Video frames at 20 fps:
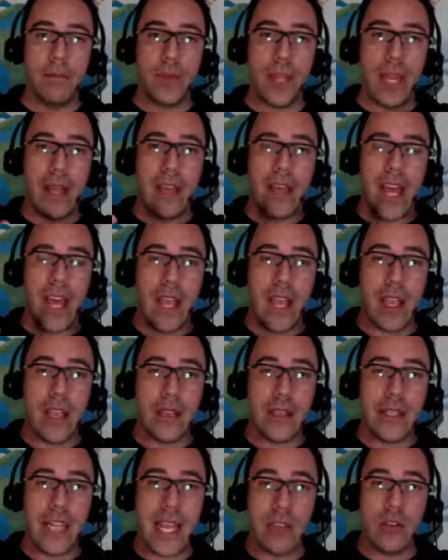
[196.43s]
they
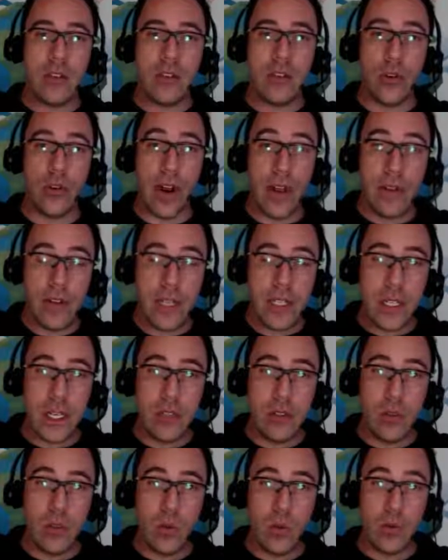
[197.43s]
tend to
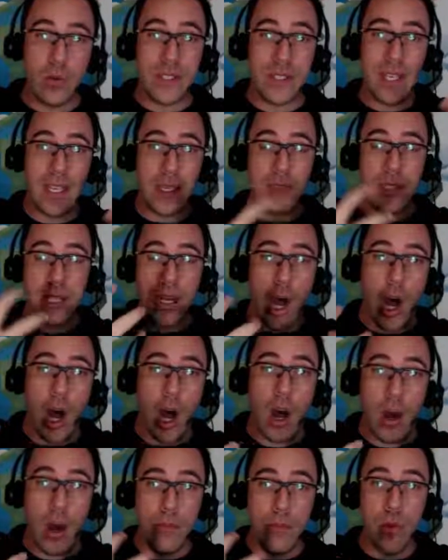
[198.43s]
gravitate towards things that
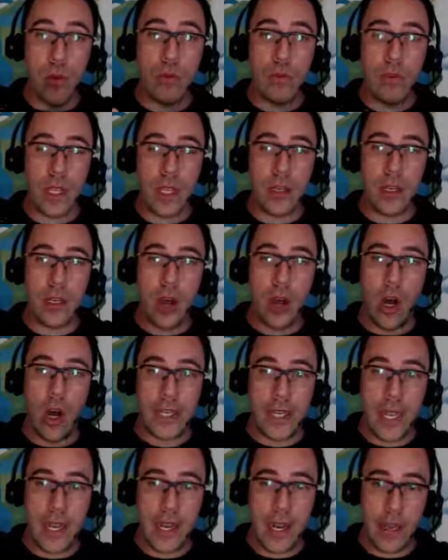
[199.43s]
are moving, that are
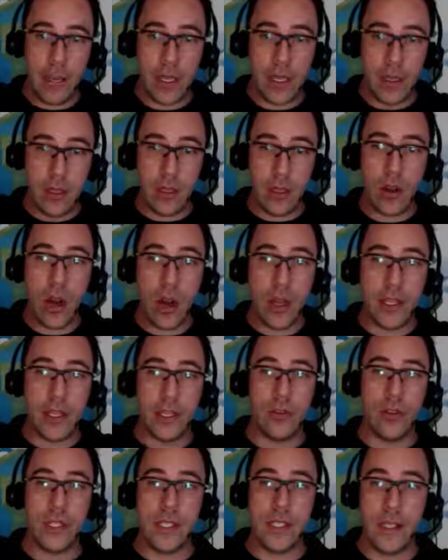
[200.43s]
dynamic, and that are
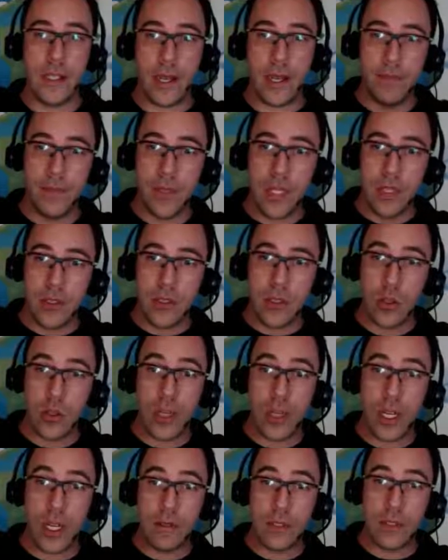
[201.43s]
interesting. So you
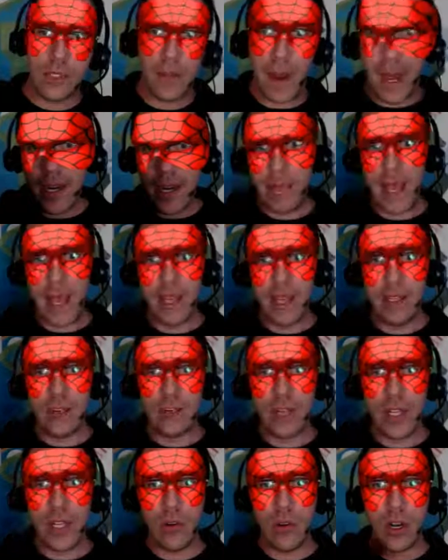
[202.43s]
can have Spider-Man
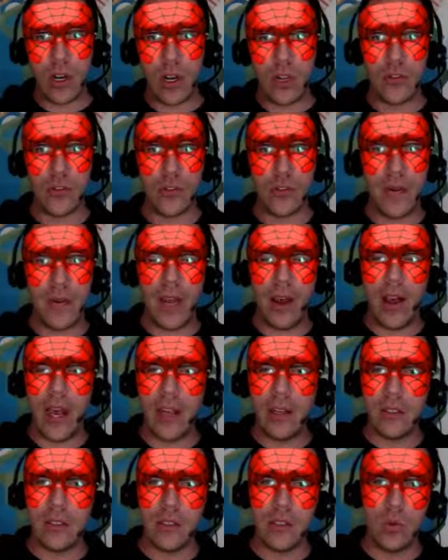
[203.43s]
entering your classroom. Now, how
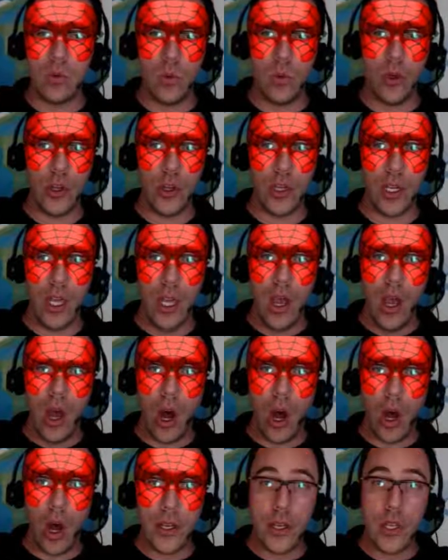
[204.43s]
does this work
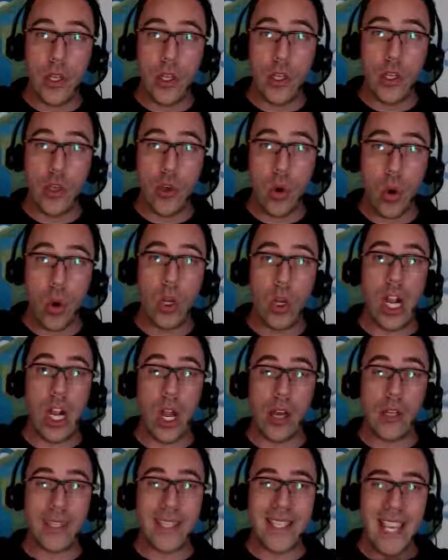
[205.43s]
on your
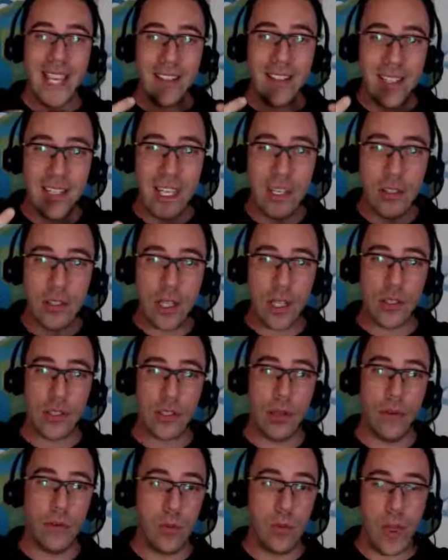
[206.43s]
class in teaching
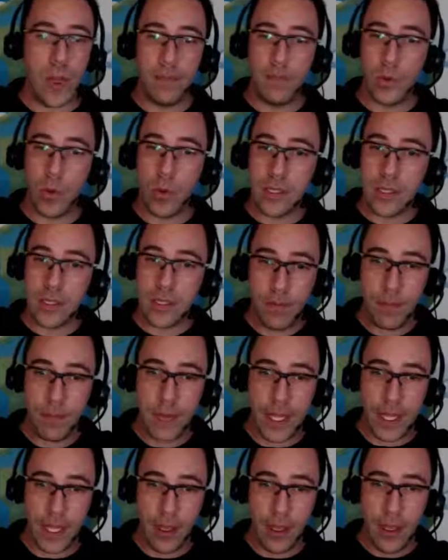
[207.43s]
software? Well,
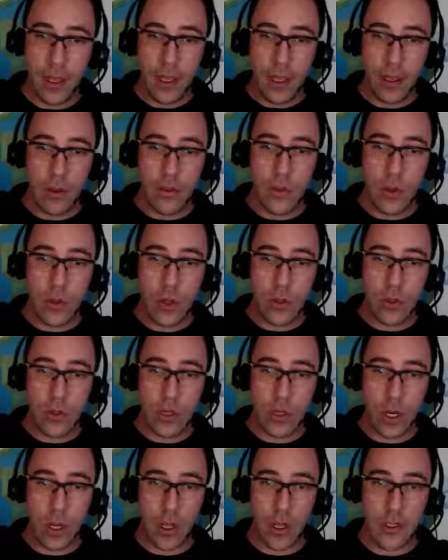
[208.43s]
simply, if you go
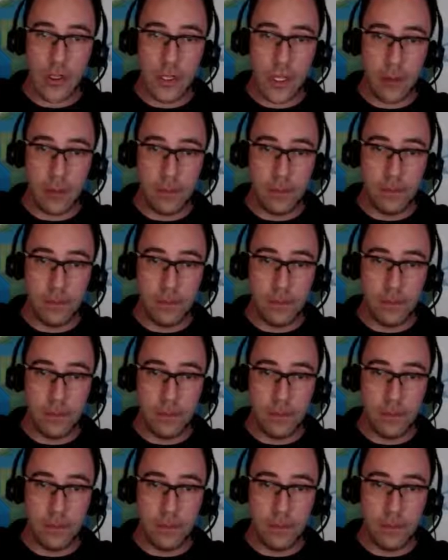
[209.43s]
to class in